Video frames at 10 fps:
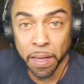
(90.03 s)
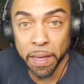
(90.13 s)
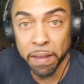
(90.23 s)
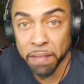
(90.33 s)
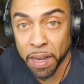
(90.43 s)

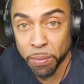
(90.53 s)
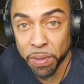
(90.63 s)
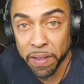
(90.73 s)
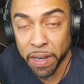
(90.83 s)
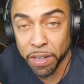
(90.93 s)
Is that how we
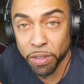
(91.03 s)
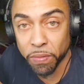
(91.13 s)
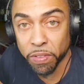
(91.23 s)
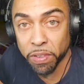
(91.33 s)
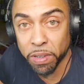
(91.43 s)
starting
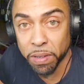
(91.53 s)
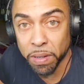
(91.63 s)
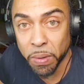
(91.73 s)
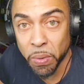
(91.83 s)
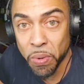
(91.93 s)
off the song?
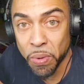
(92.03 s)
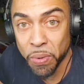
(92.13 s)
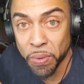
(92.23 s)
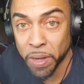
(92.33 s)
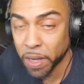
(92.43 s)

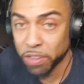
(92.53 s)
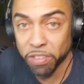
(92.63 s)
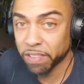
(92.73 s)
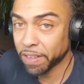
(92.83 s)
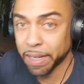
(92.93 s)

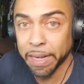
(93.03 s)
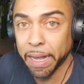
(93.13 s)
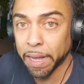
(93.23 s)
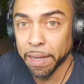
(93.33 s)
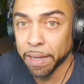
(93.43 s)
Just like
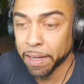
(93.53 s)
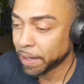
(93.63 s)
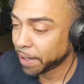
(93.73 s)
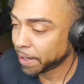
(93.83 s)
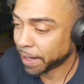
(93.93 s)
that.
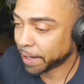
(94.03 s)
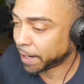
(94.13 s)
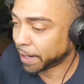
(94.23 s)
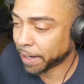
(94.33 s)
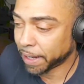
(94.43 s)

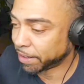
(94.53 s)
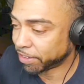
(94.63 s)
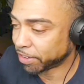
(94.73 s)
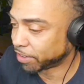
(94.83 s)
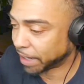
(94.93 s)

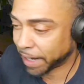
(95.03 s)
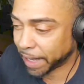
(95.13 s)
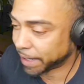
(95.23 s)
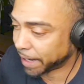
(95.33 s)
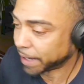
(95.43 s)

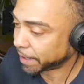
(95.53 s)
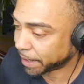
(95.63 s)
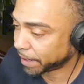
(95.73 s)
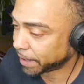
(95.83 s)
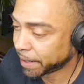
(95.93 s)

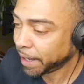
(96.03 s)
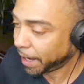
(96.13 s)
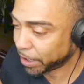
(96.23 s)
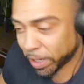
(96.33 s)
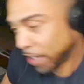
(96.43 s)
Like.
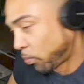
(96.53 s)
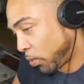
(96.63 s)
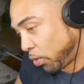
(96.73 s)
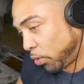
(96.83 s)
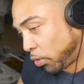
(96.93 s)
I know that's
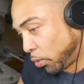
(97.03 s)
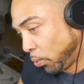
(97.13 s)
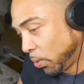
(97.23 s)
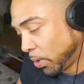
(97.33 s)
what you do.